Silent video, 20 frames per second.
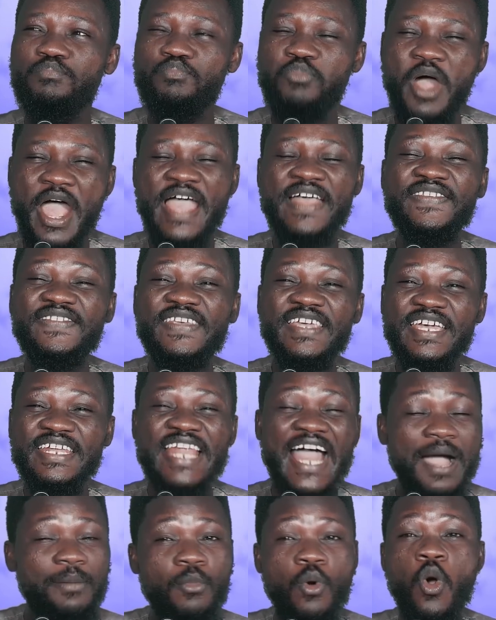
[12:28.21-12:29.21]
poison
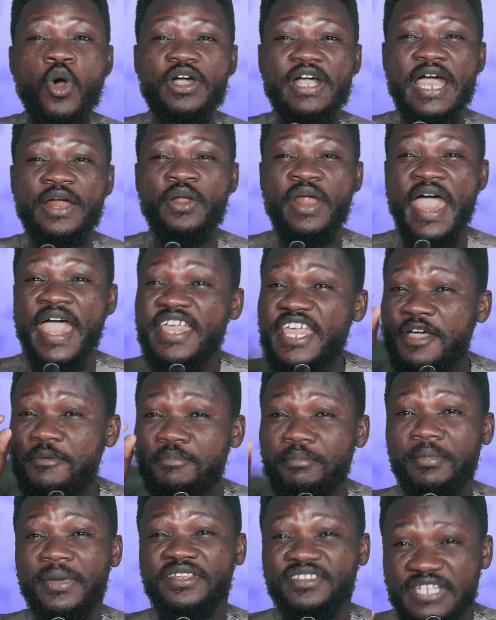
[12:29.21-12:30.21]
na mo kan eye
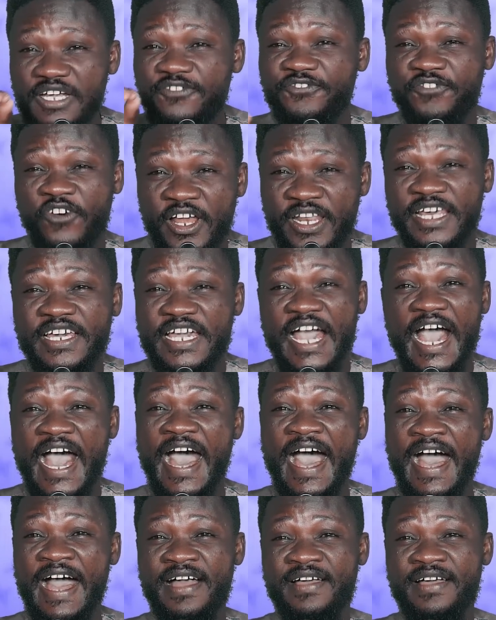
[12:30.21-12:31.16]
metaphorical